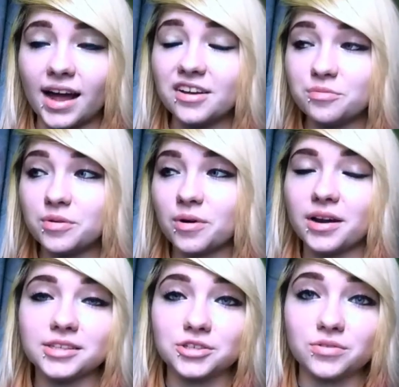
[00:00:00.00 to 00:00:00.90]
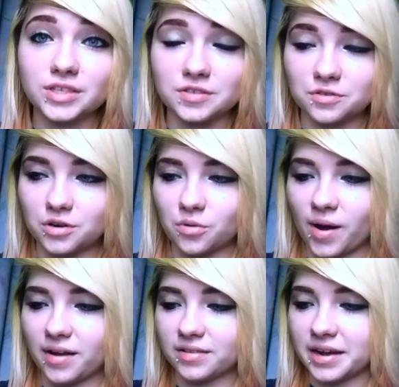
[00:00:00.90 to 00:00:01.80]
I have been wanting to do this for a
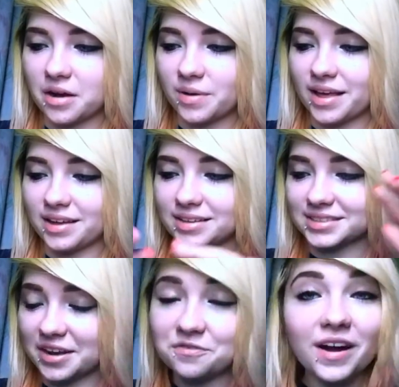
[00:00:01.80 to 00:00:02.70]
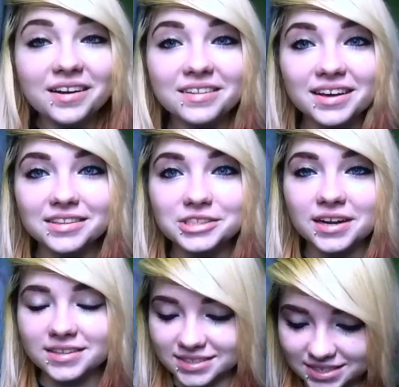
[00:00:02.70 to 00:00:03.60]
while now, and I finally got the
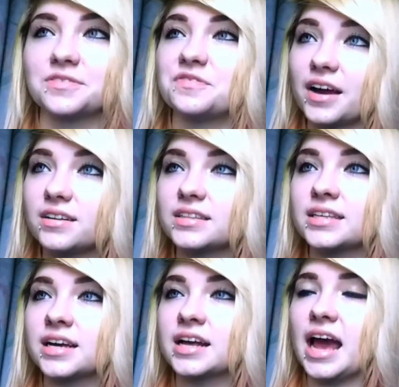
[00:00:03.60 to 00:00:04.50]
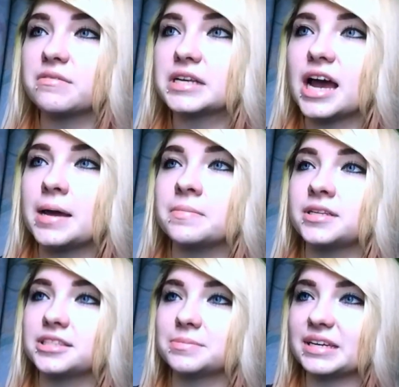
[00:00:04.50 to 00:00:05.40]
chance. Finally, have
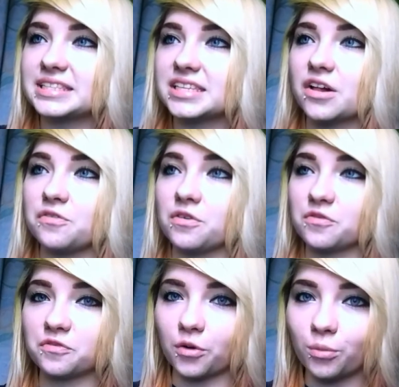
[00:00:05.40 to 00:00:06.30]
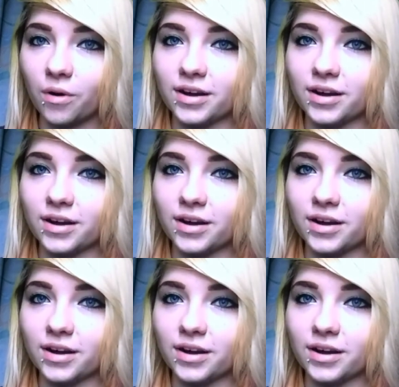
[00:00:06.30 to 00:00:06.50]
time to myself for